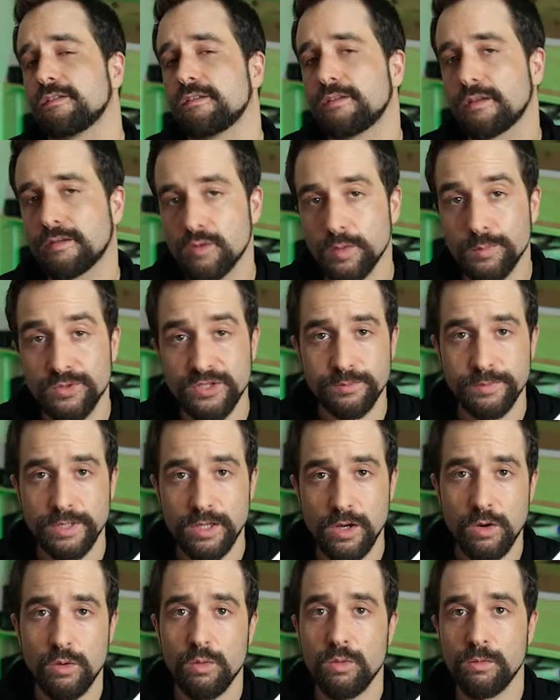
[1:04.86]
the description
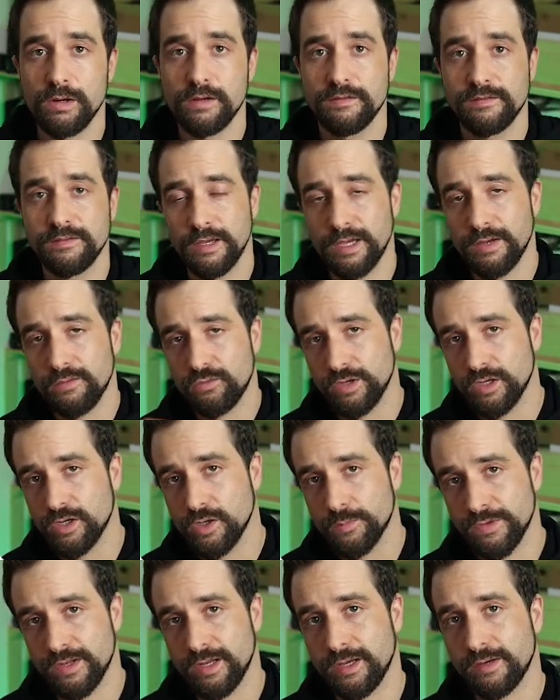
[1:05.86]
below with every
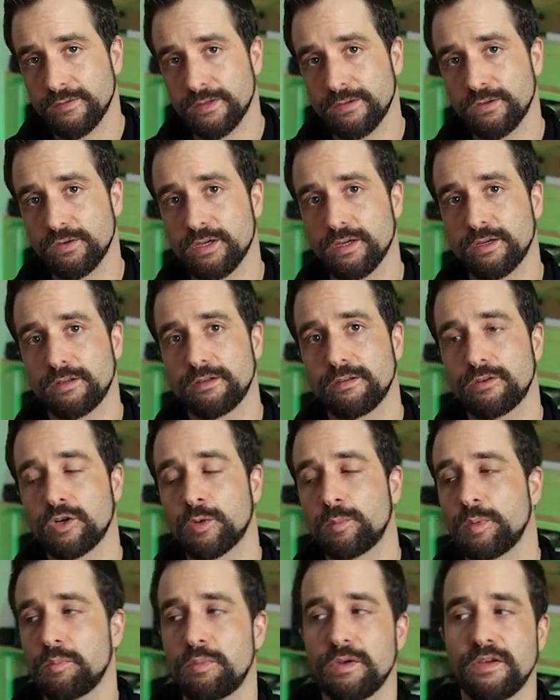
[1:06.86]
command line that you can
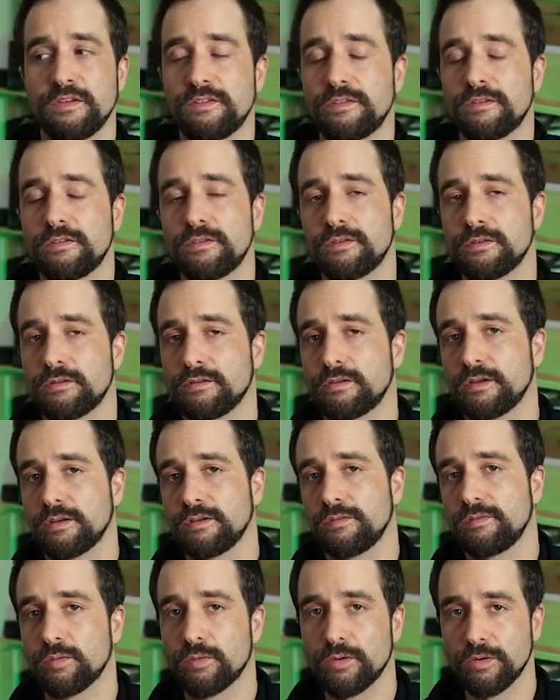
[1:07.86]
copy paste
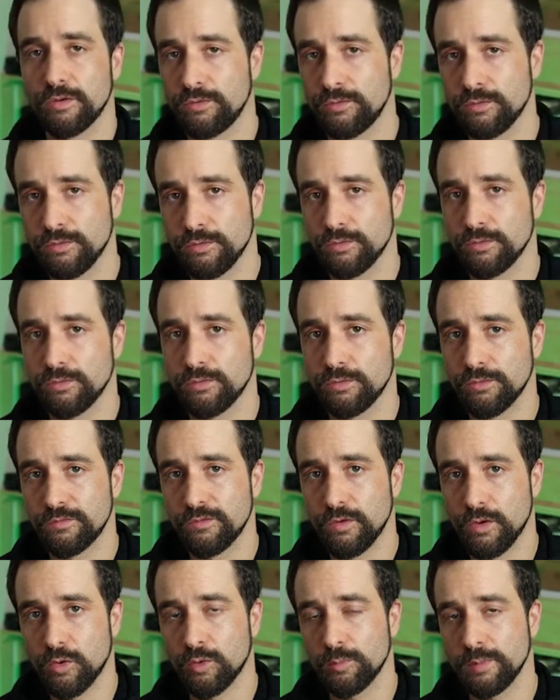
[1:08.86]
if you want to
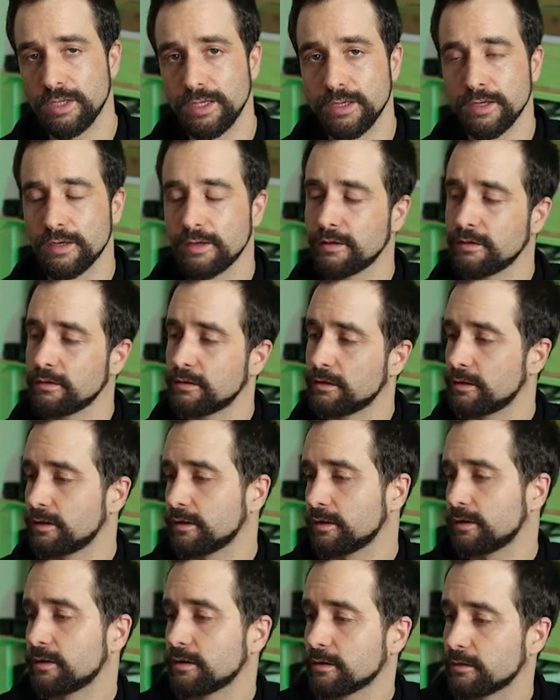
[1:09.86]
follow me,
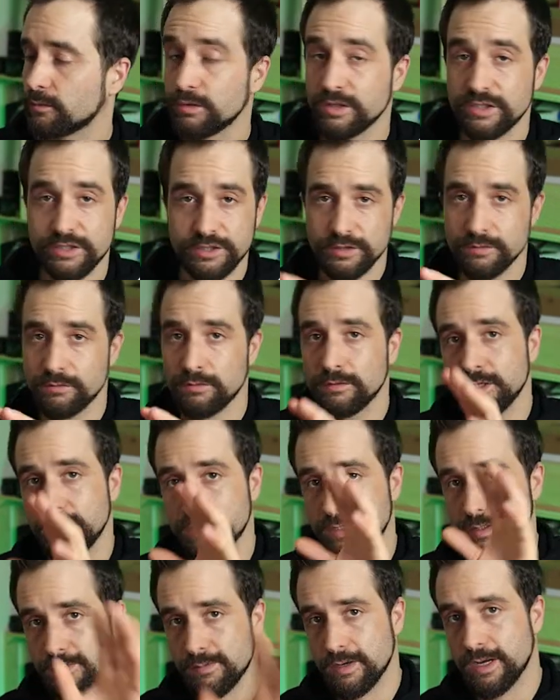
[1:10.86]
which
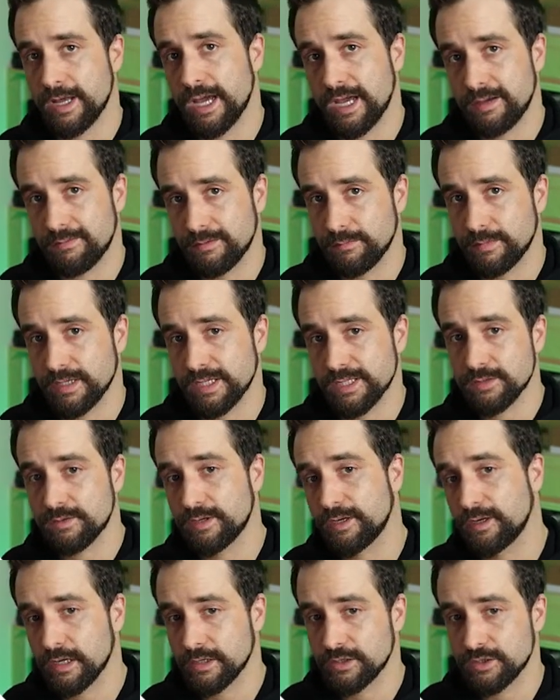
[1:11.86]
it's what I have on my
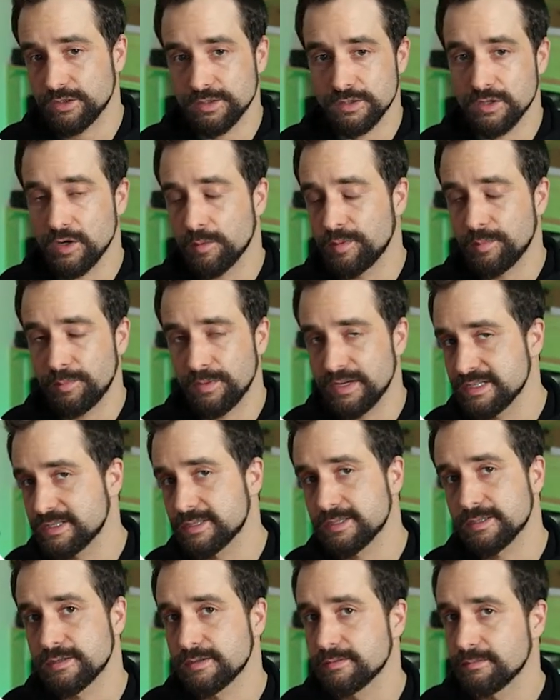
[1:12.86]
screen. I just copy
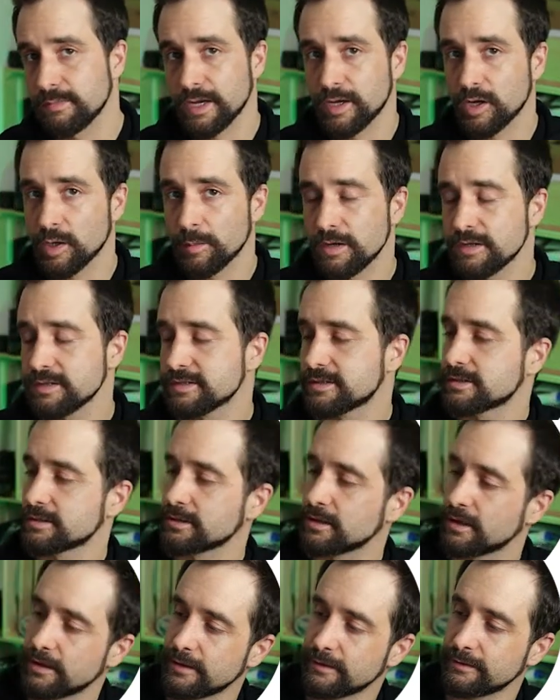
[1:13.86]
paste my commands
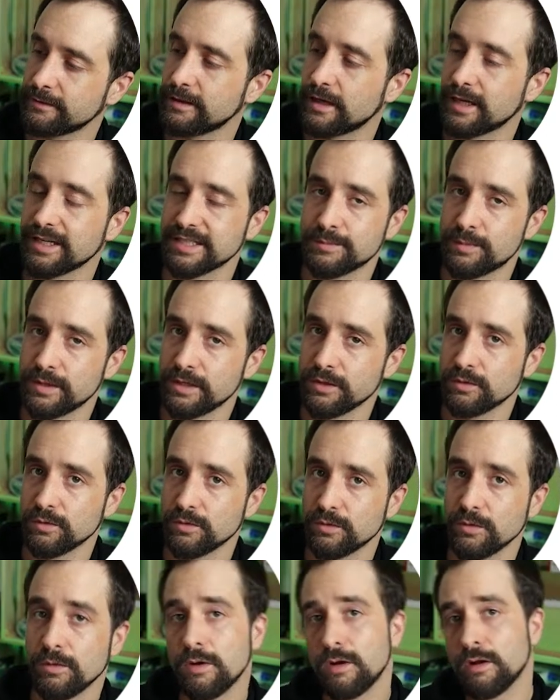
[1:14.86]
and I'll explain
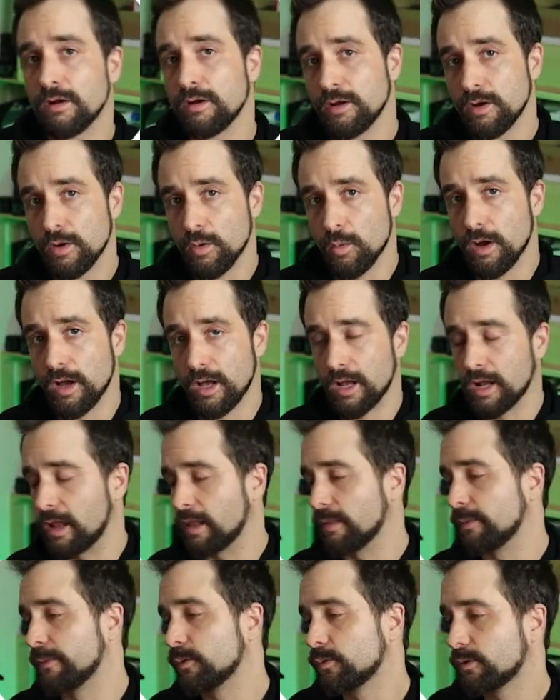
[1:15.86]
you while
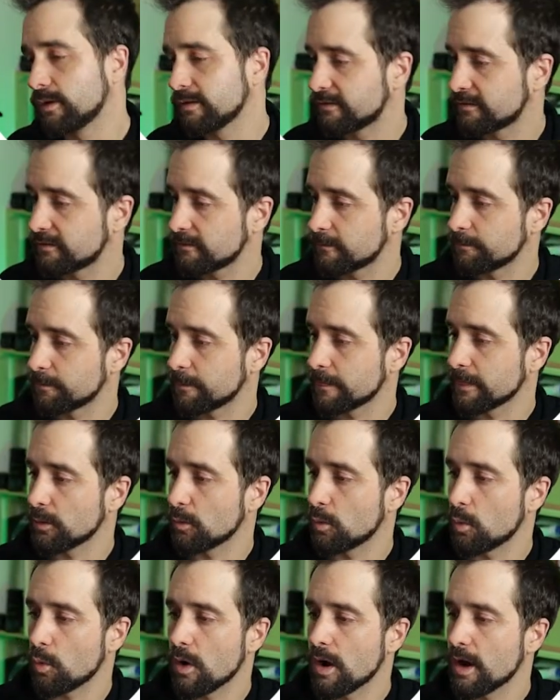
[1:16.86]
I'll do it,
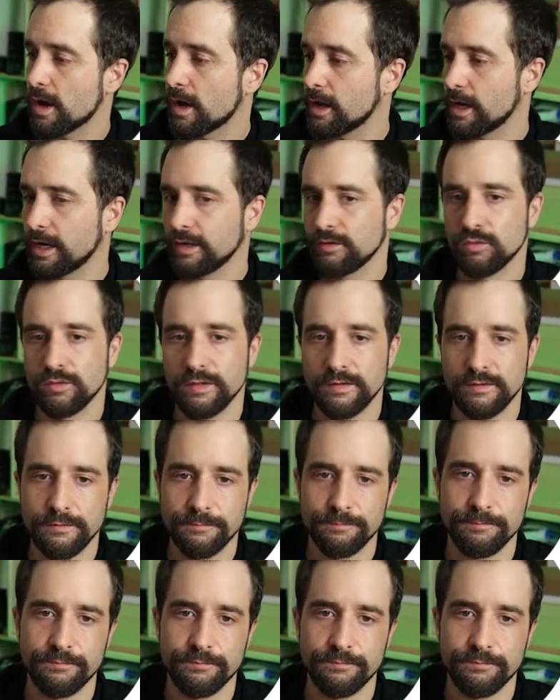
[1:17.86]
why I do it.